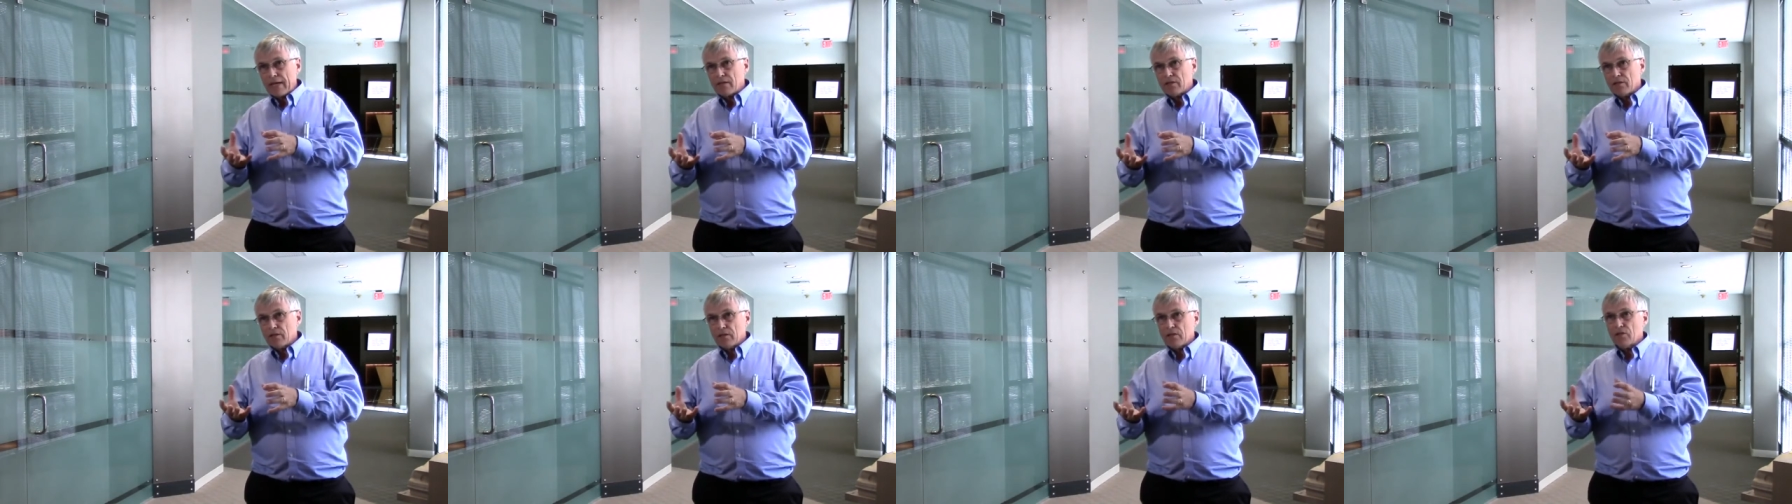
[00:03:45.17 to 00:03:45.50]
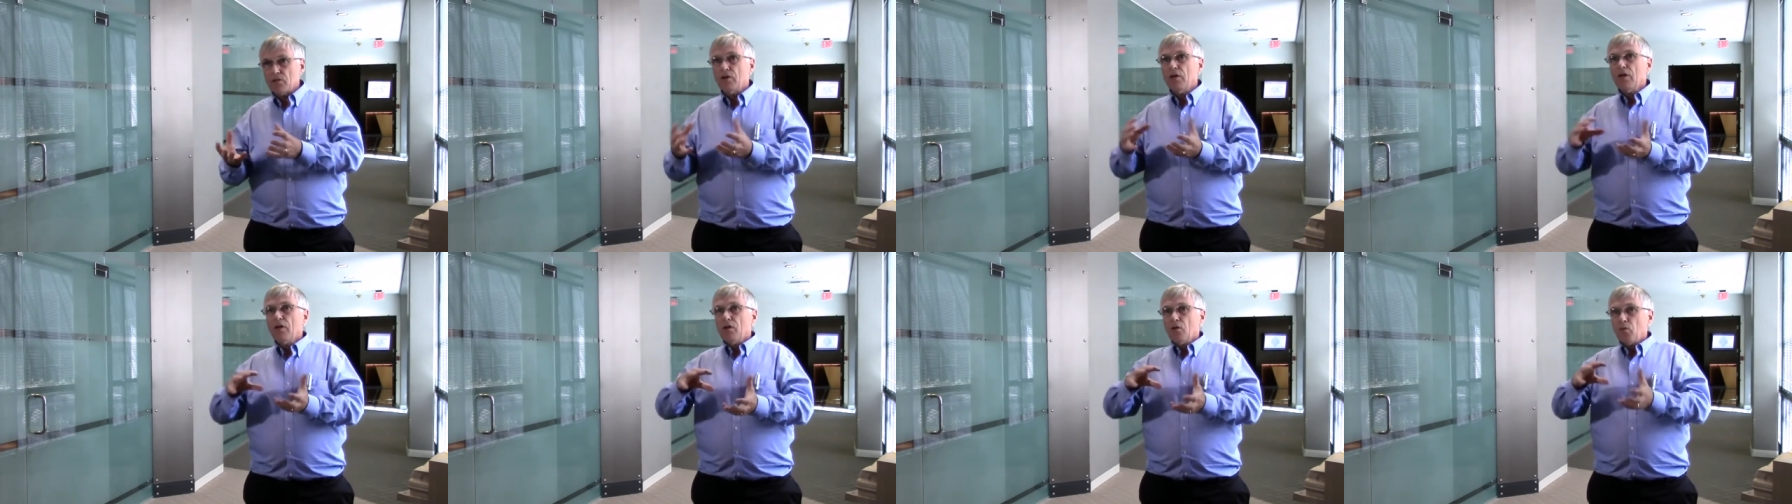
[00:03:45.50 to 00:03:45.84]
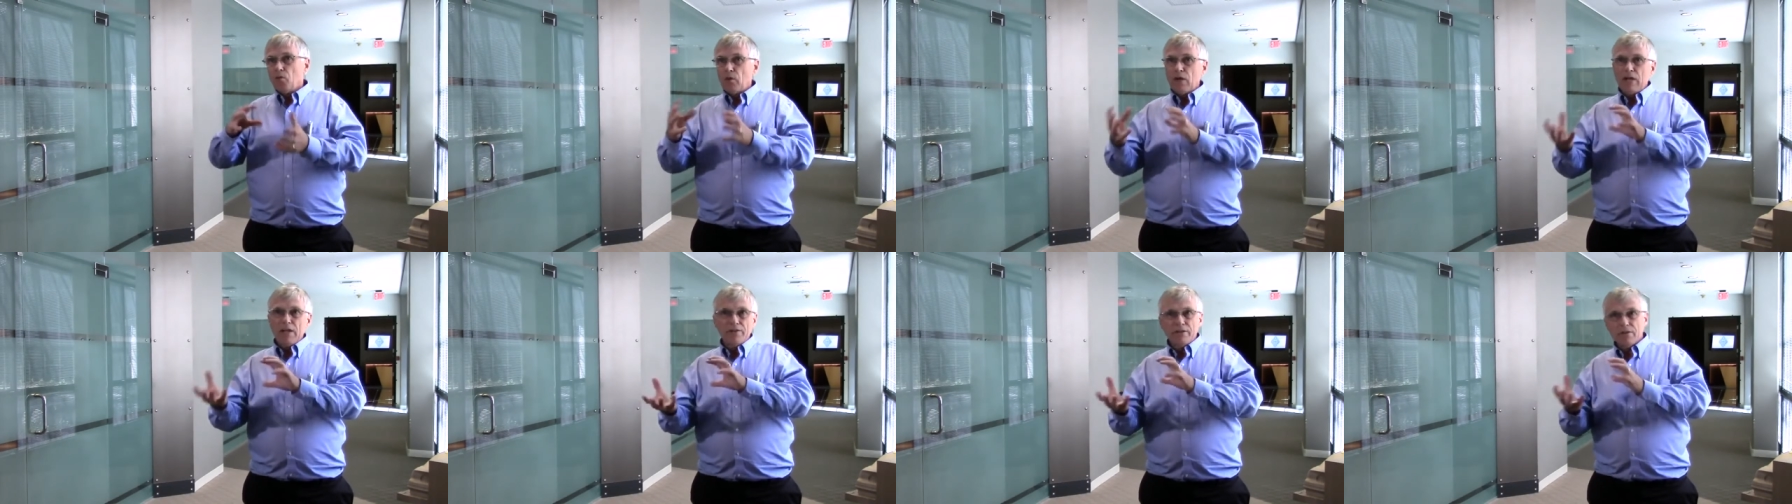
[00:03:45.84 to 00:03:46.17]
axes
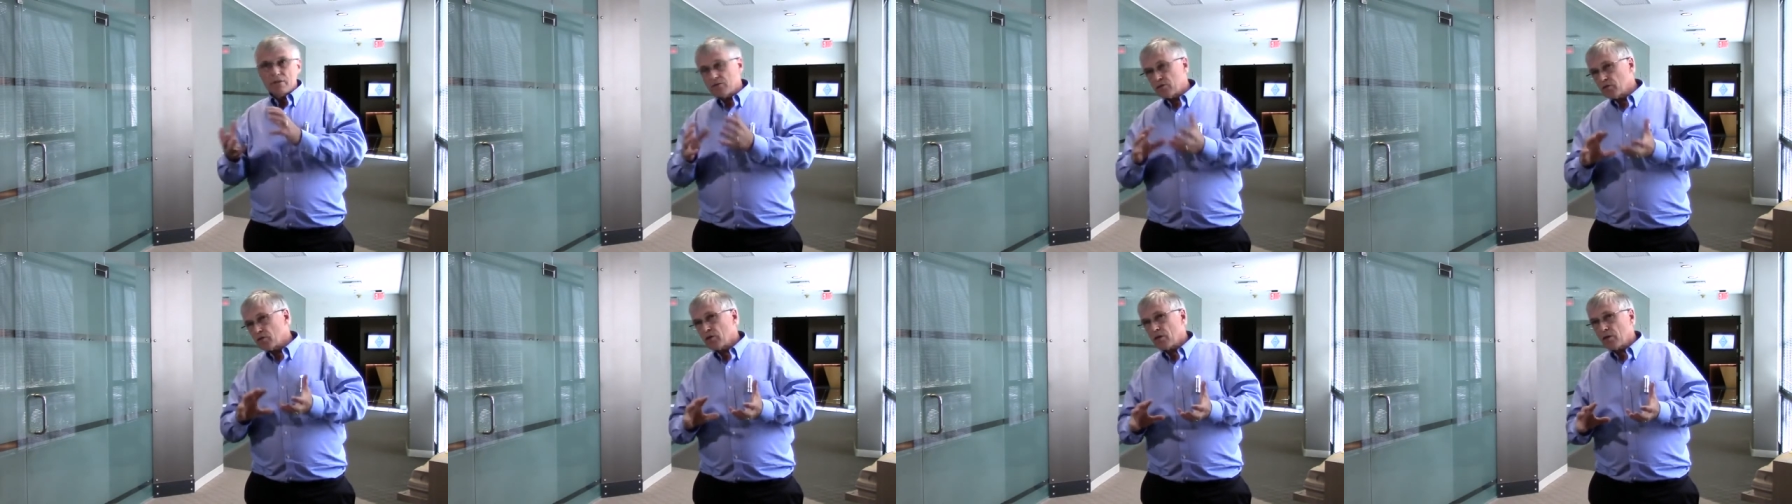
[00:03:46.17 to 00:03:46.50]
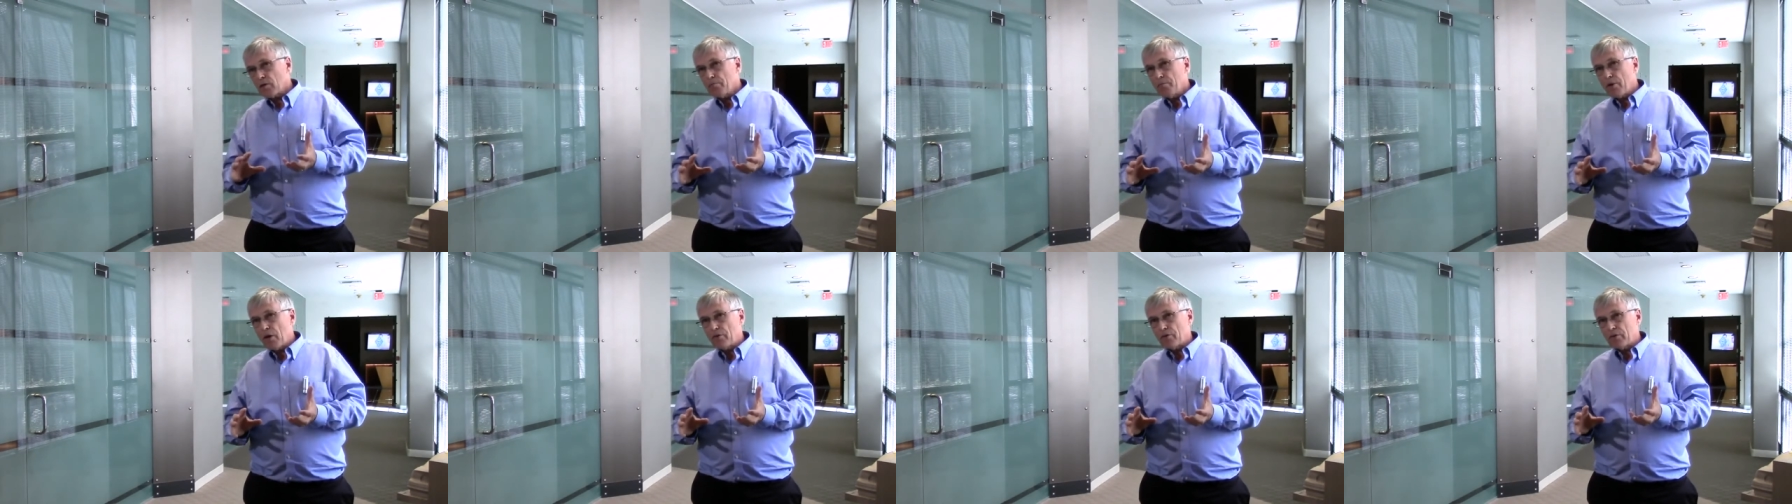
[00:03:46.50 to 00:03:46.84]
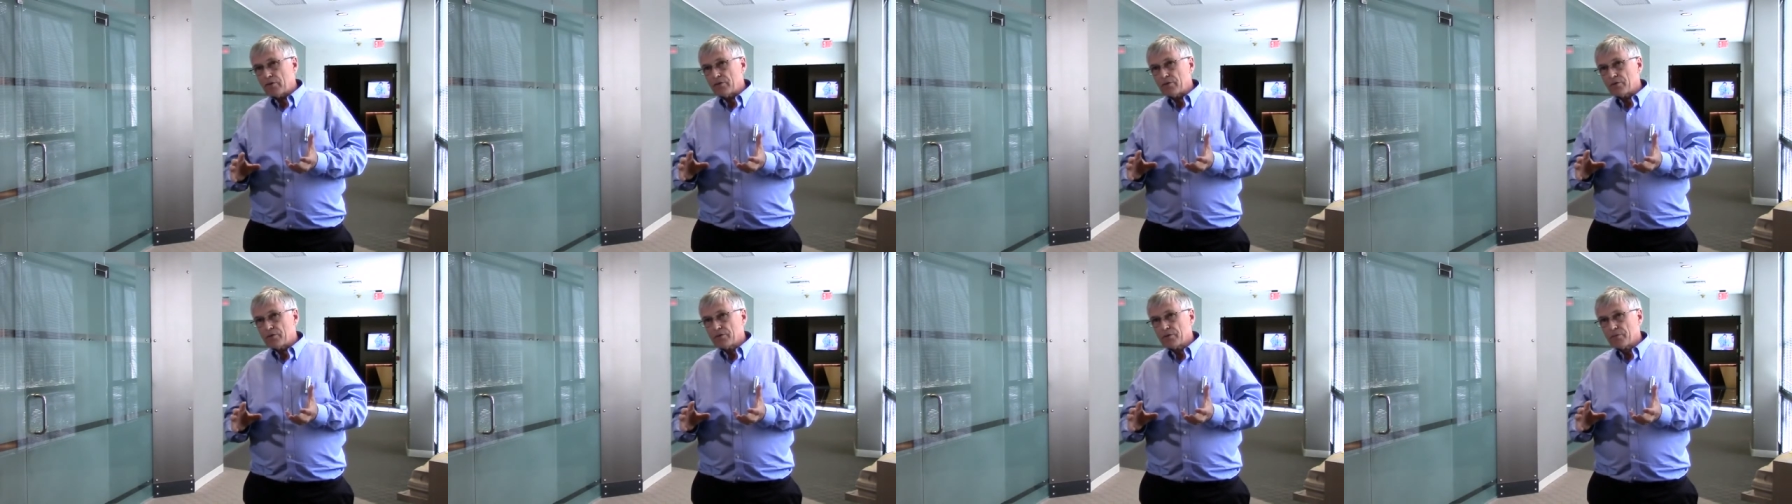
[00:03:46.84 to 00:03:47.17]
relative to the
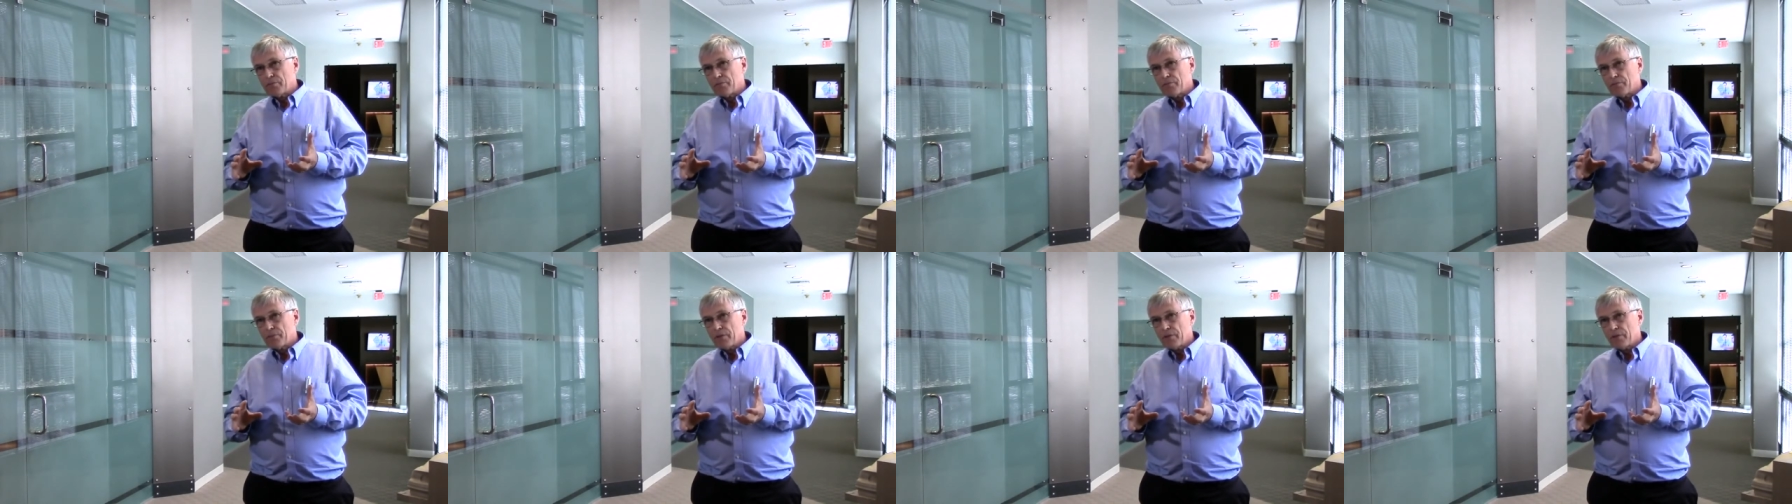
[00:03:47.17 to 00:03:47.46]
components.